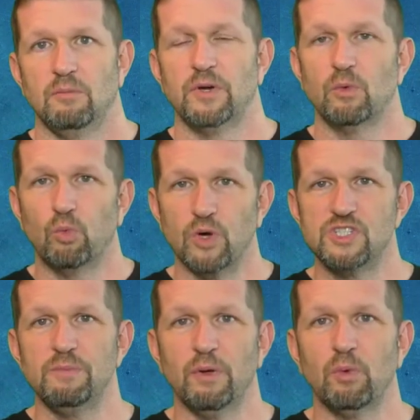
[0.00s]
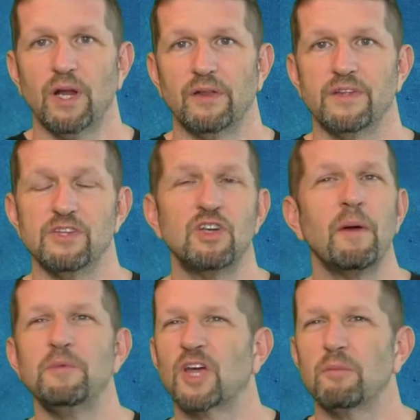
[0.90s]
But would you be willing? And
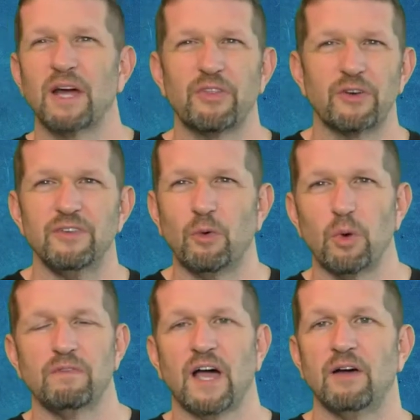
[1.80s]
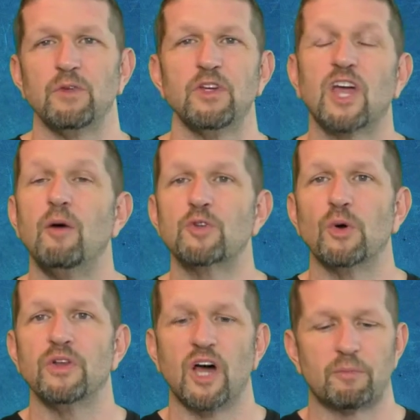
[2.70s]
maybe you come back at $345,000. You come to
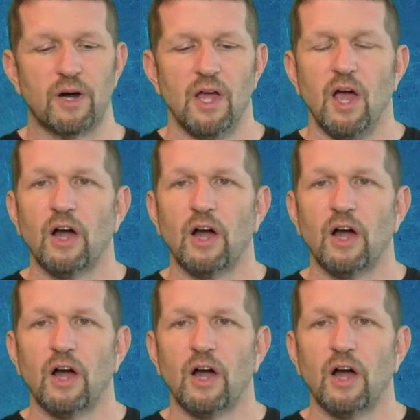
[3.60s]
a number.